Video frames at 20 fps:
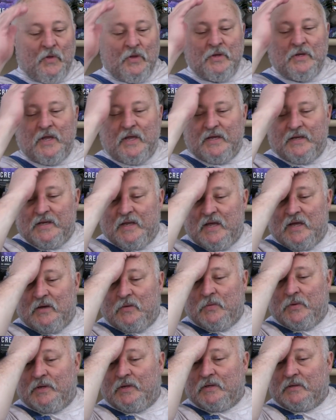Okay.
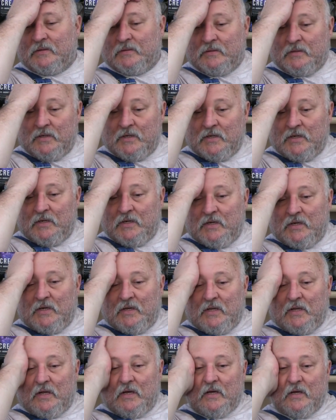Now. Uh,
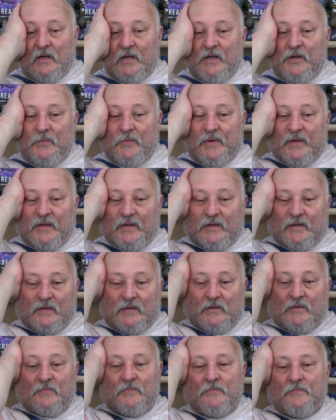uh, anyway,
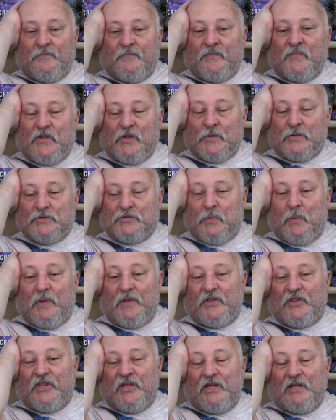uh, there was
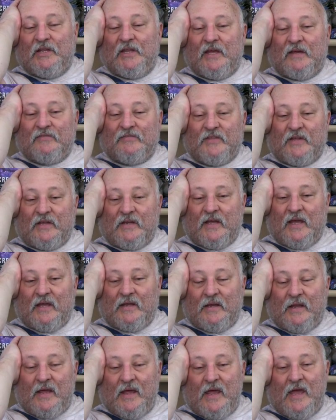one thing left that
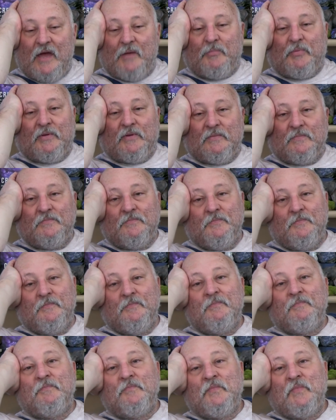had to happen.
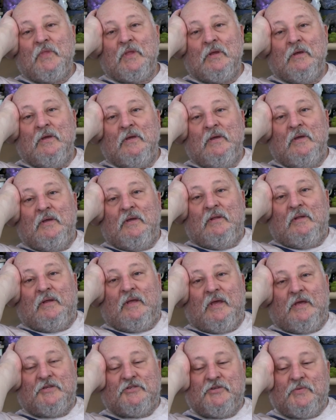
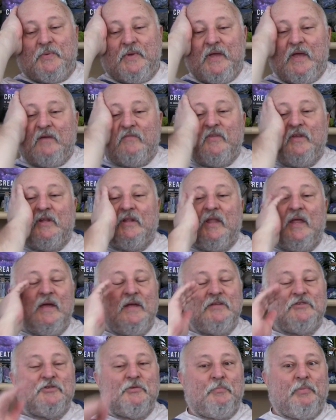Okay, so we have the
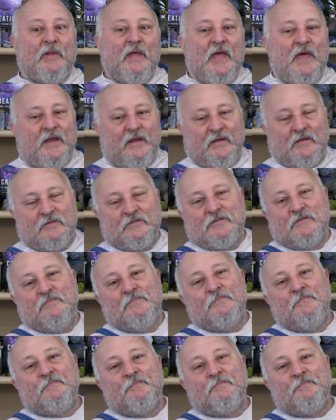alliance of planets.